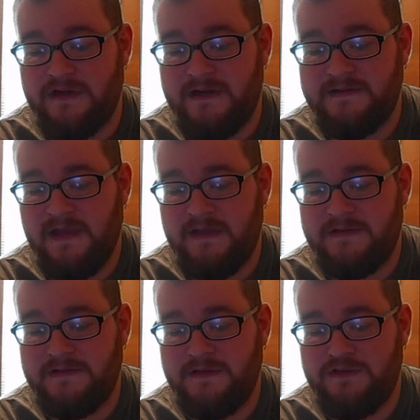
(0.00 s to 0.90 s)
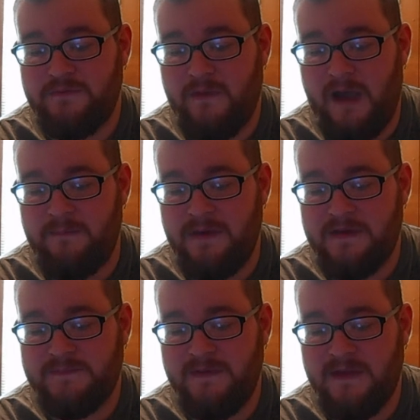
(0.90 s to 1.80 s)
I decided to send you my
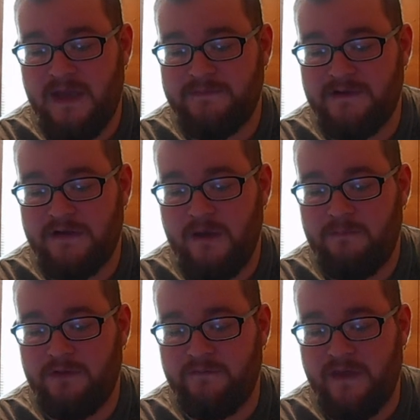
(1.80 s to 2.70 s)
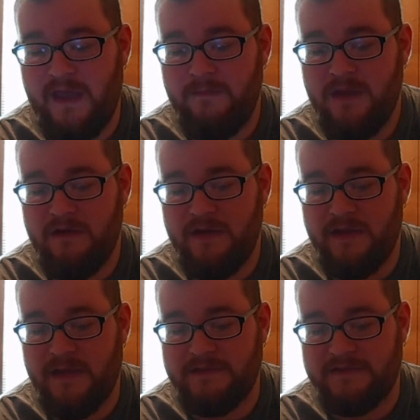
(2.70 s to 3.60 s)
PSP games and a couple of game carrying
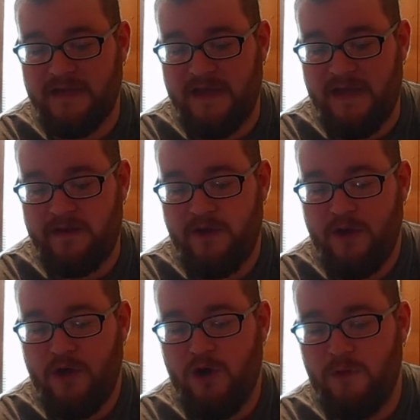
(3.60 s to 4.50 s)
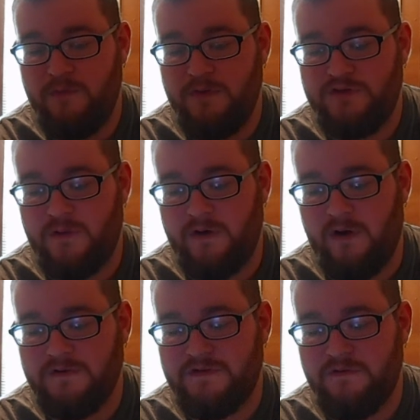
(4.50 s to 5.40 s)
cases I had. Hope you enjoyed.
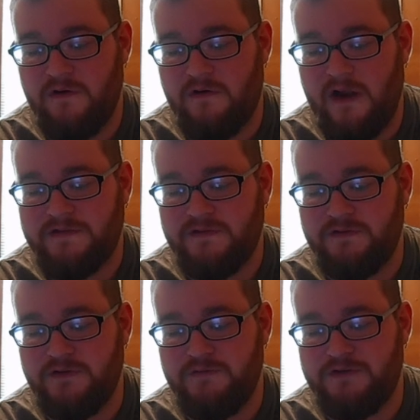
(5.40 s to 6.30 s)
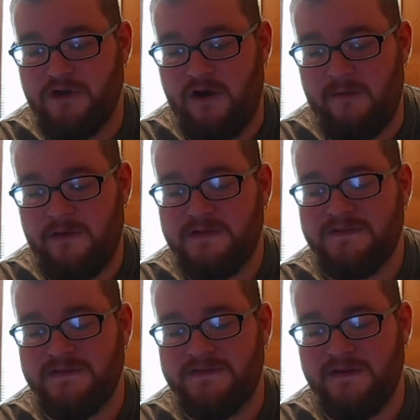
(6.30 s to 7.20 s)
Also, congrats on the new job.
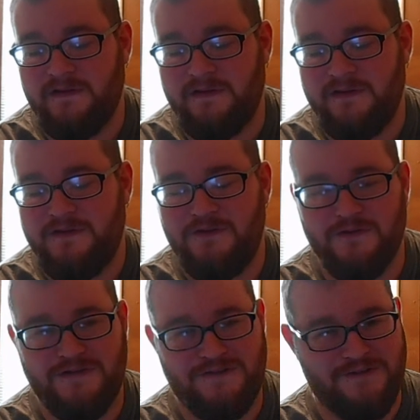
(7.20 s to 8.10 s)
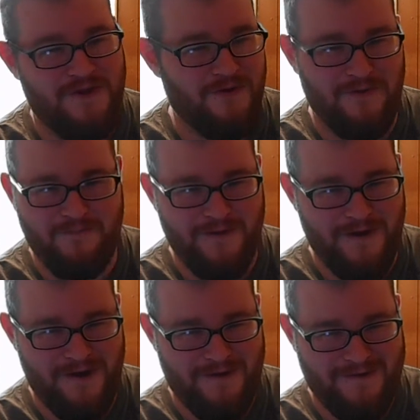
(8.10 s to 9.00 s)
Sincerely, your Snuggle
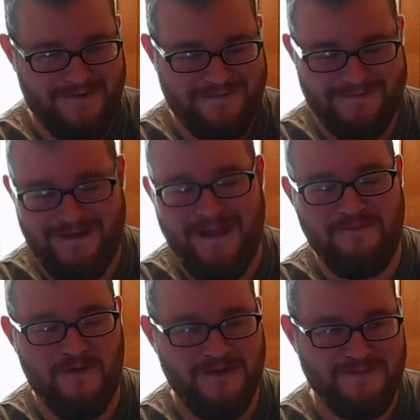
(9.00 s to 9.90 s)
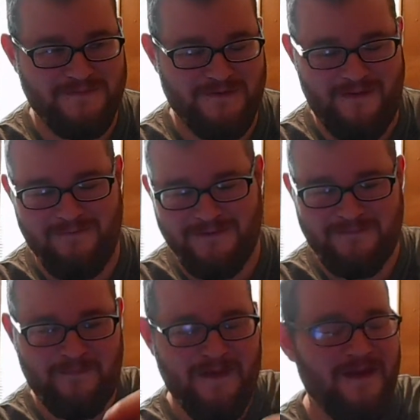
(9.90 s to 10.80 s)
Bear. I have weird subscribers.
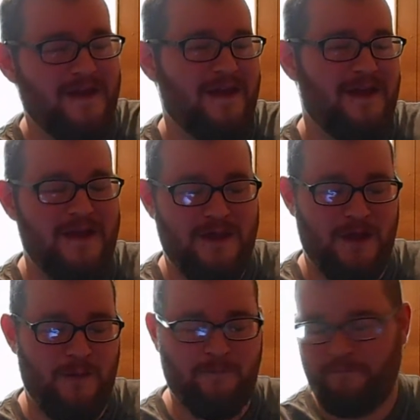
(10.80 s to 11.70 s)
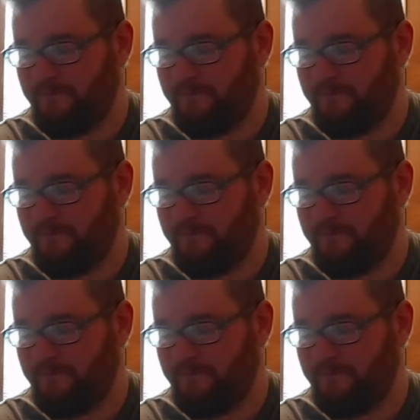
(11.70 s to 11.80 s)
Anywho,